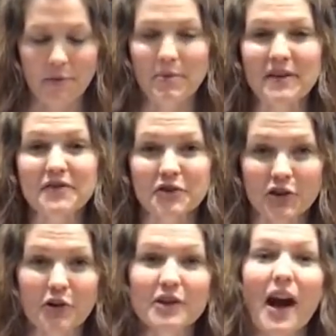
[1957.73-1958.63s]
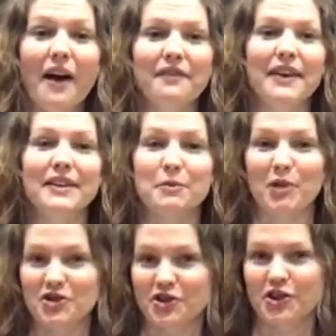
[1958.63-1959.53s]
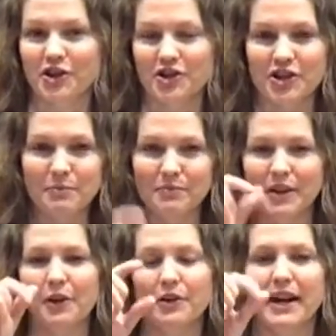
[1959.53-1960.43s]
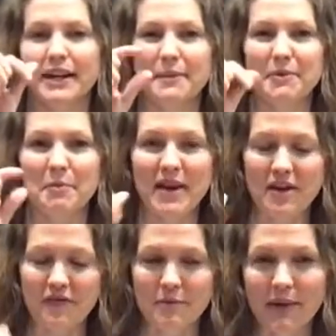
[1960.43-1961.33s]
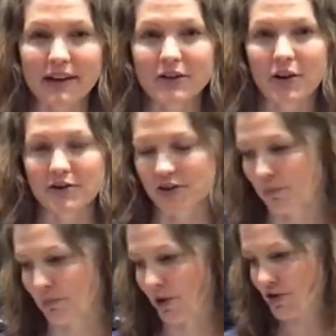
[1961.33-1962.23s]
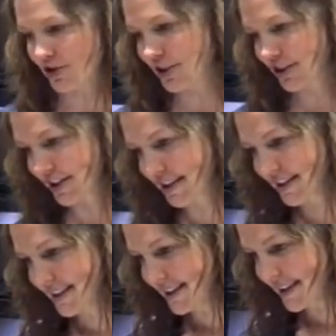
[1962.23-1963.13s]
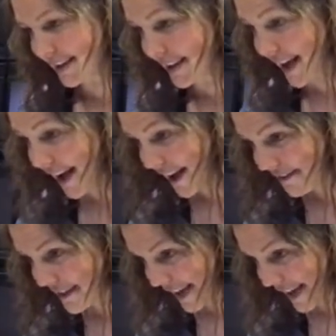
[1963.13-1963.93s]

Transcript: beef stroganoff in the pressure cooker. She'd, you know, cut up the beef and make those in the pressure cooker. Loved